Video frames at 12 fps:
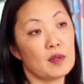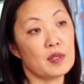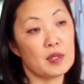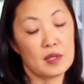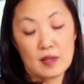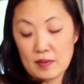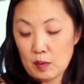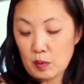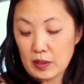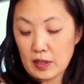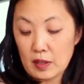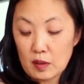here in Geneva
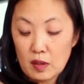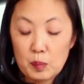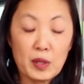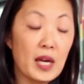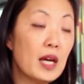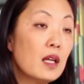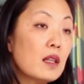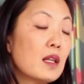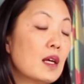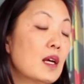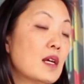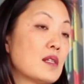working in global health,
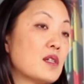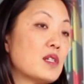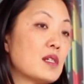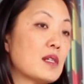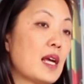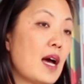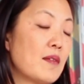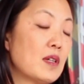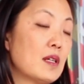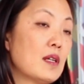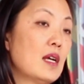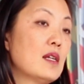such as
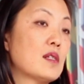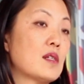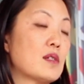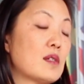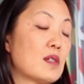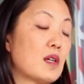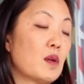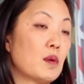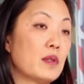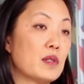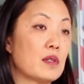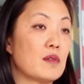Gavi, such as the
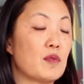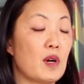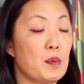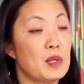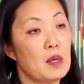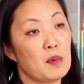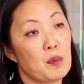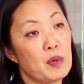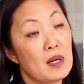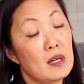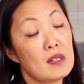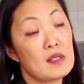Coalition for Epidemic
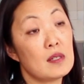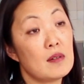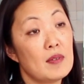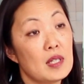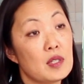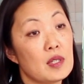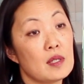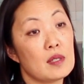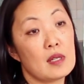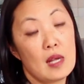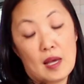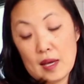Preparedness
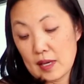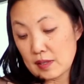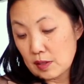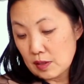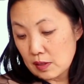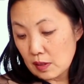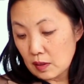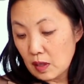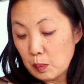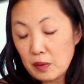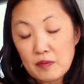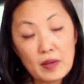Innovations, such as the
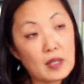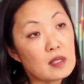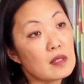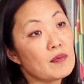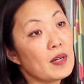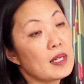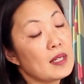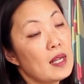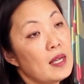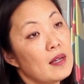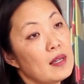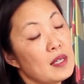Global Fund to
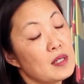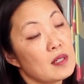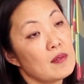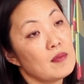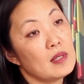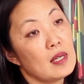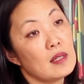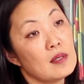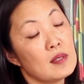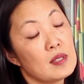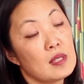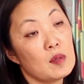Fight HIV,
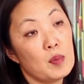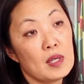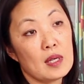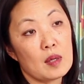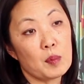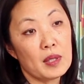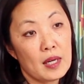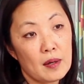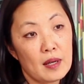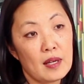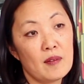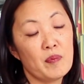AIDS, TB, and
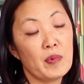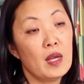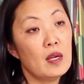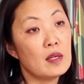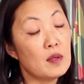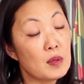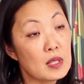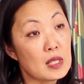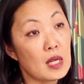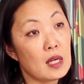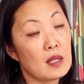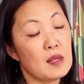Malaria,
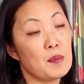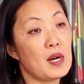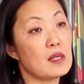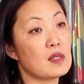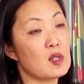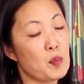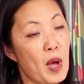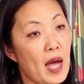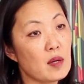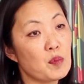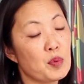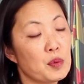UNITAID, the Medicines
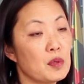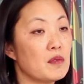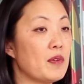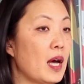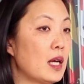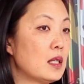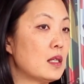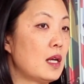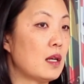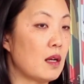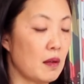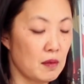Patent Pool, FIND,
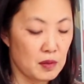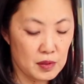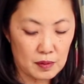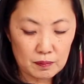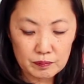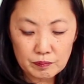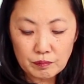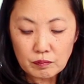and others.